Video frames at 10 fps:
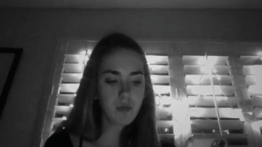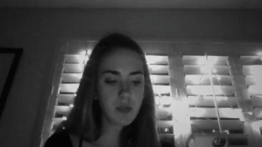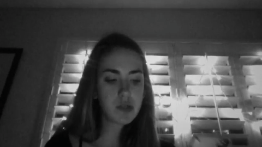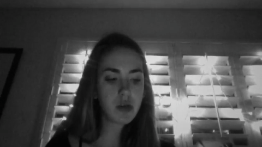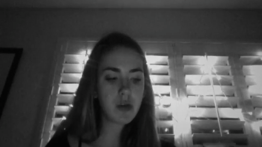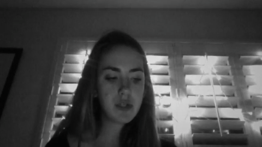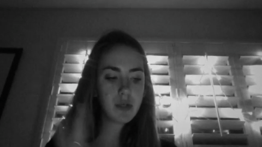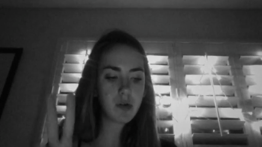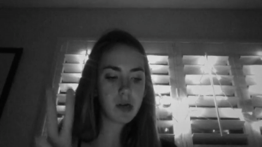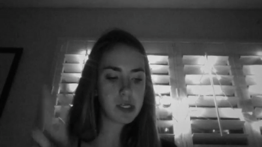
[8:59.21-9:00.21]
So I have 2
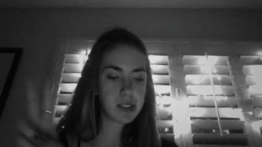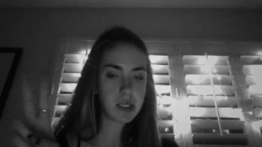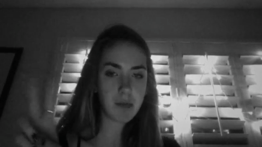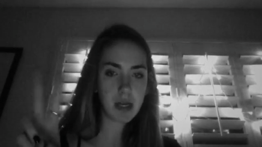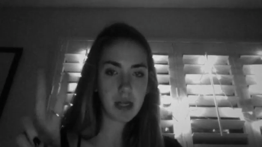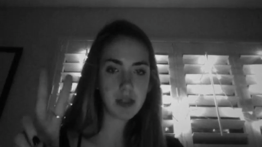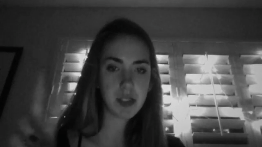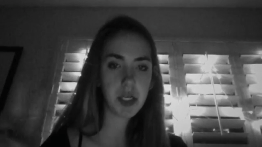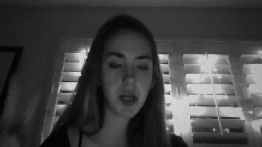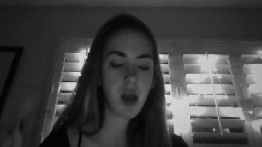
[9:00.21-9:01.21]
more questions that I'm going to
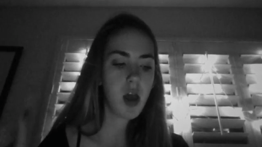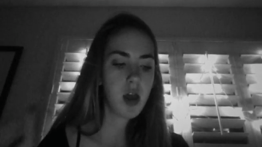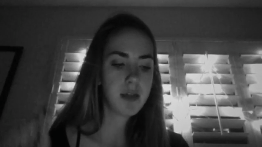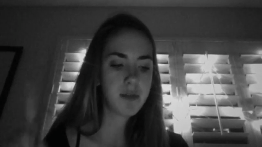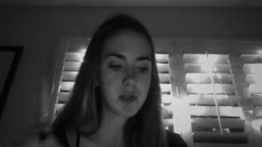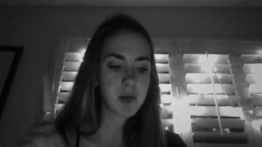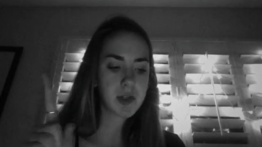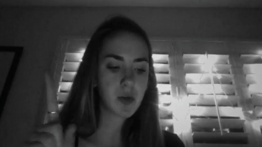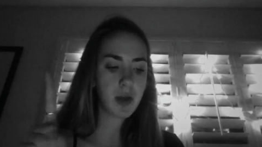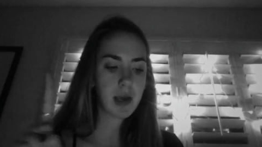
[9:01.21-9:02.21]
answer. The first one's
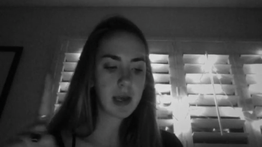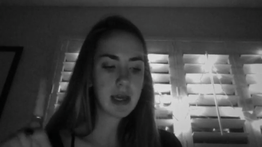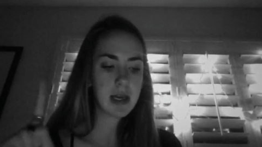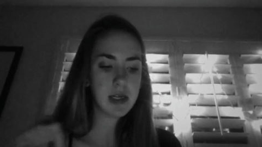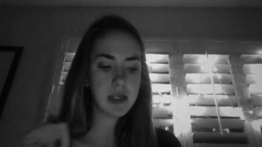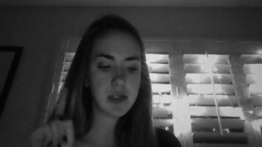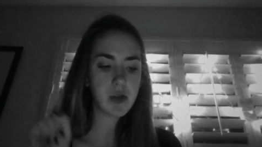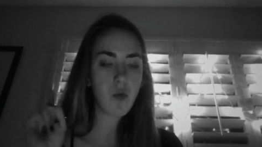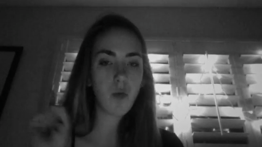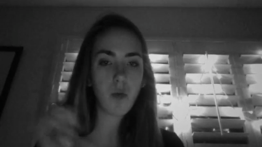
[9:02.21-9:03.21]
quick. It is,
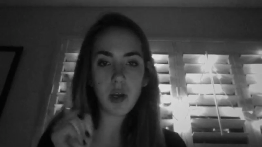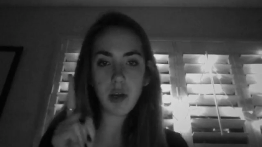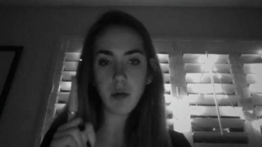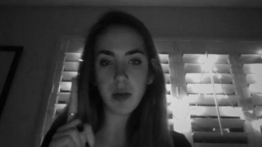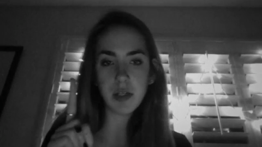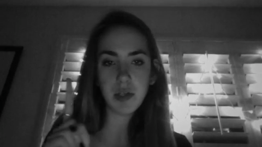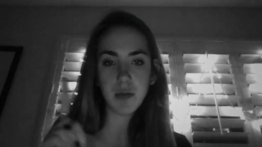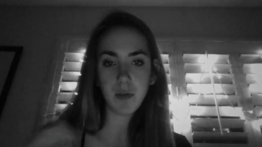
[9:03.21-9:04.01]
what are you going to do for